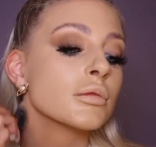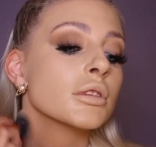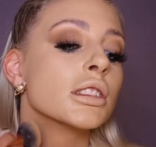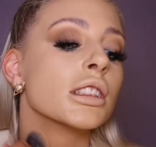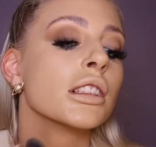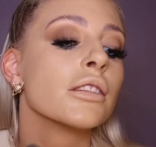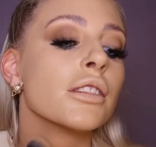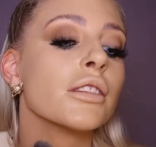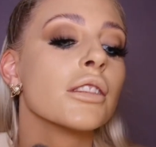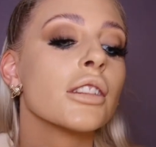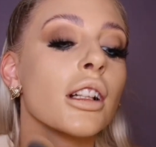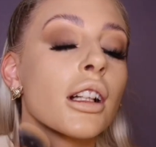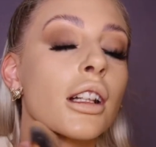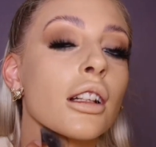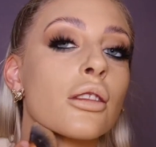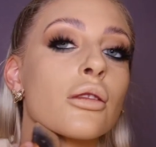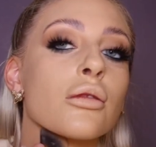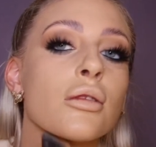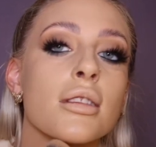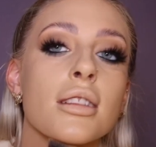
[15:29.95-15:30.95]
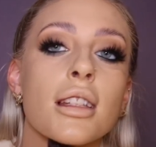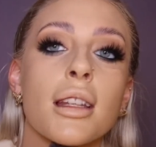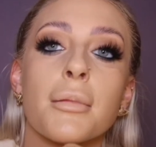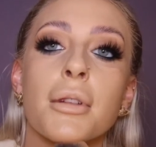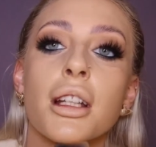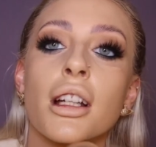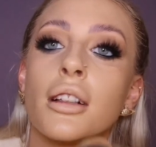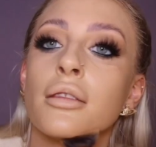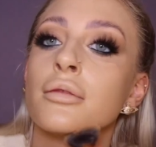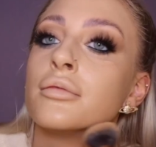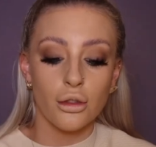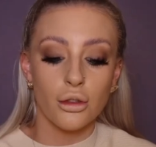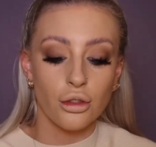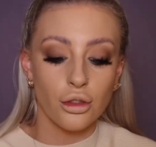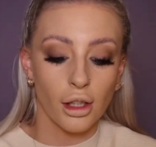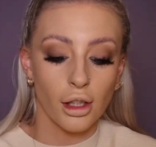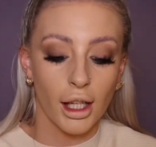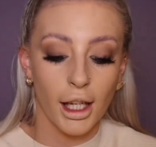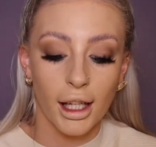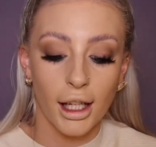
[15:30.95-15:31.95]
If you've got any good ones, let me know.
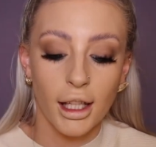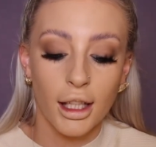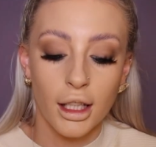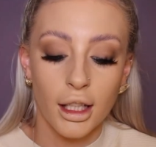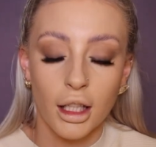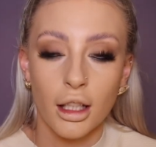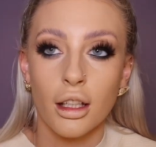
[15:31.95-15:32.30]
Usually,